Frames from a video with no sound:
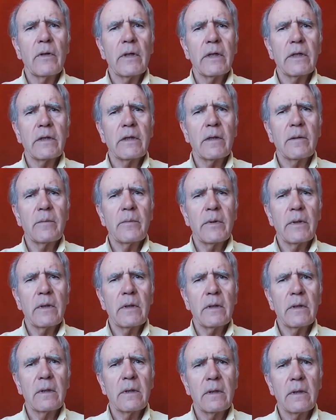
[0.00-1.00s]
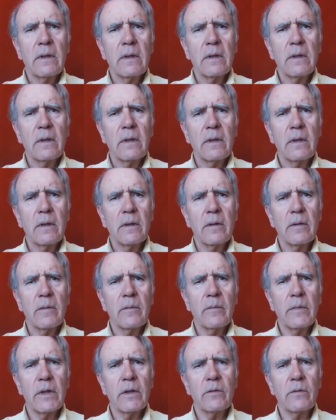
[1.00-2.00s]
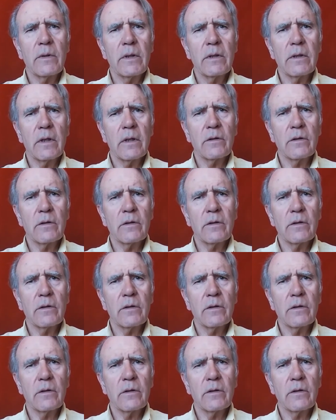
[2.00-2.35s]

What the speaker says: For example, between